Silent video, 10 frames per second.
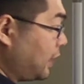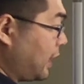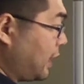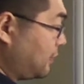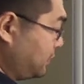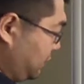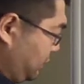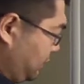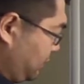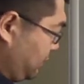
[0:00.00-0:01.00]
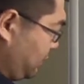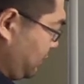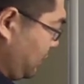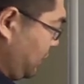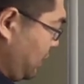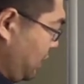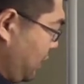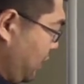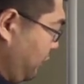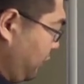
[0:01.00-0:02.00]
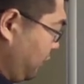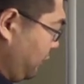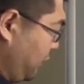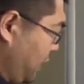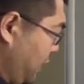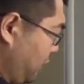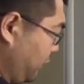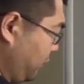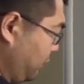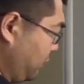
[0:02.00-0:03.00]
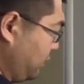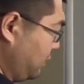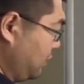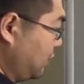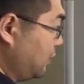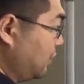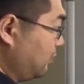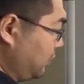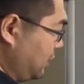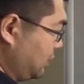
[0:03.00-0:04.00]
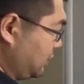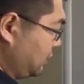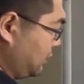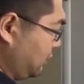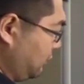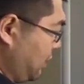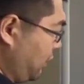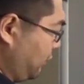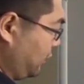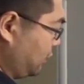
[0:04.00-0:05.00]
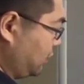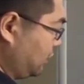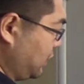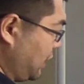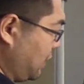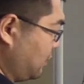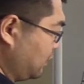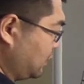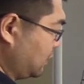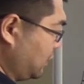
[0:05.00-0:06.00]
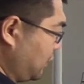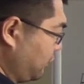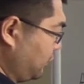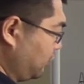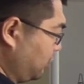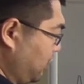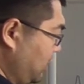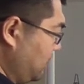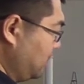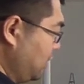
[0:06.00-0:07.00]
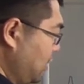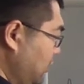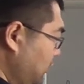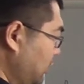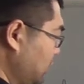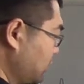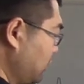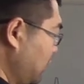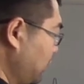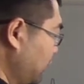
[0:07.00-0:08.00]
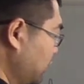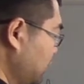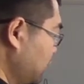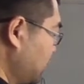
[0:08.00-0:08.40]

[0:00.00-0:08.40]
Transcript: times f of half plus 1 over 2 times f of 1 plus 1 over 2